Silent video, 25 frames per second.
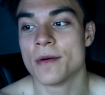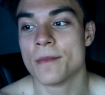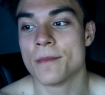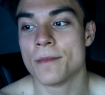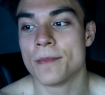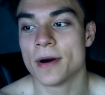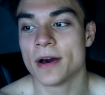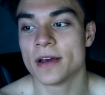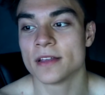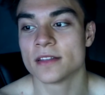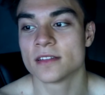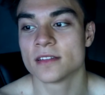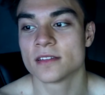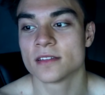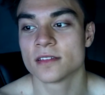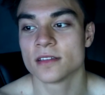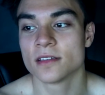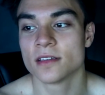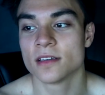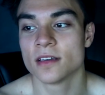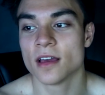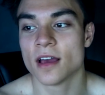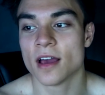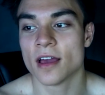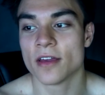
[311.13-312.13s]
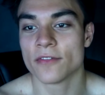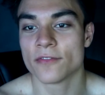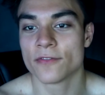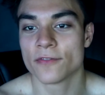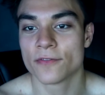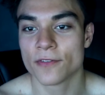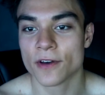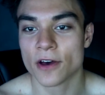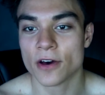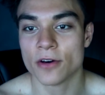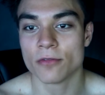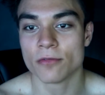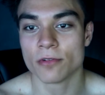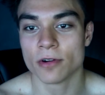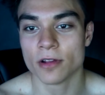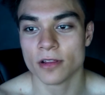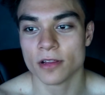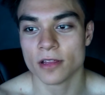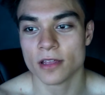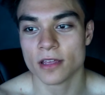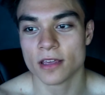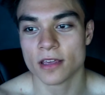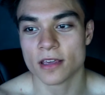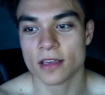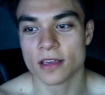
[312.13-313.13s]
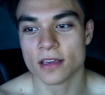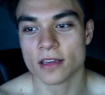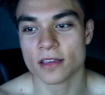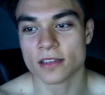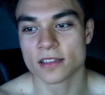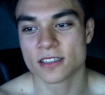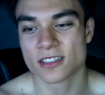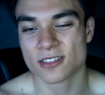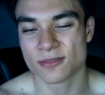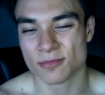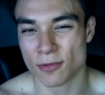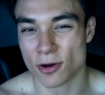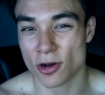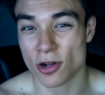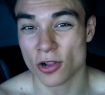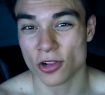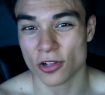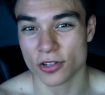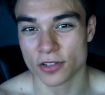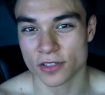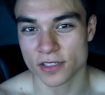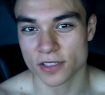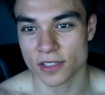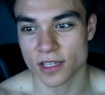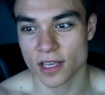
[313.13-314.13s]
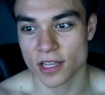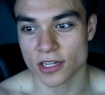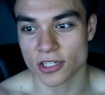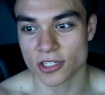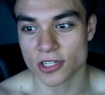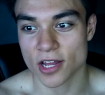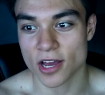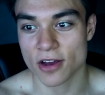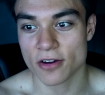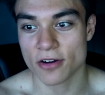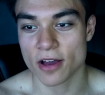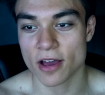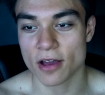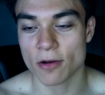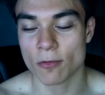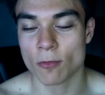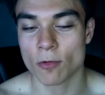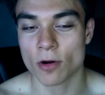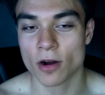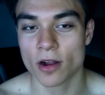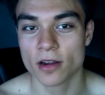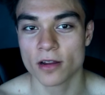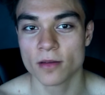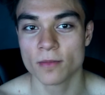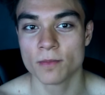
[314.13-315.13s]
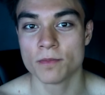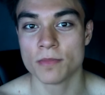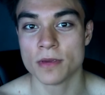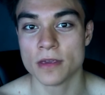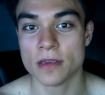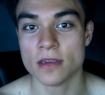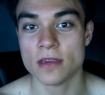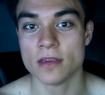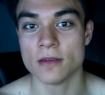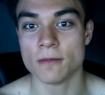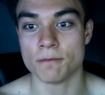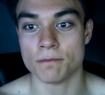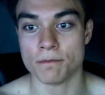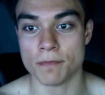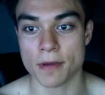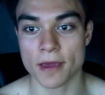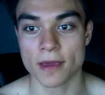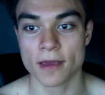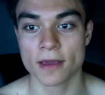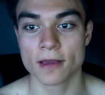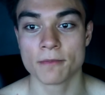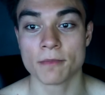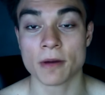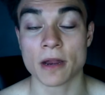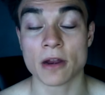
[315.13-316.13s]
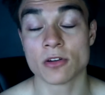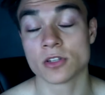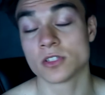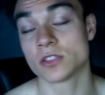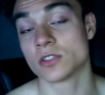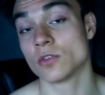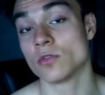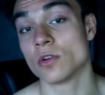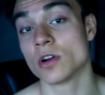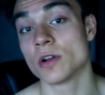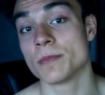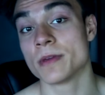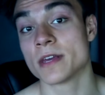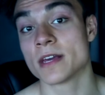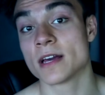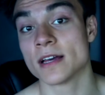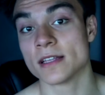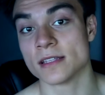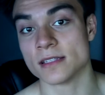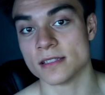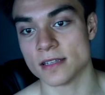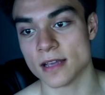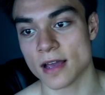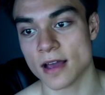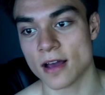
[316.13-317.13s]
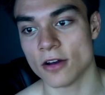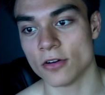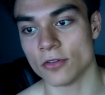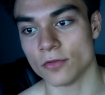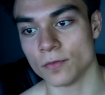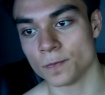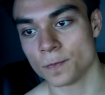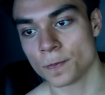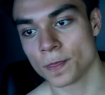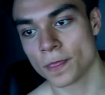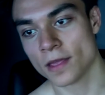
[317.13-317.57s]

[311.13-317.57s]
But I felt really small on stage. Now, I want to be big, but I still want to be cut down.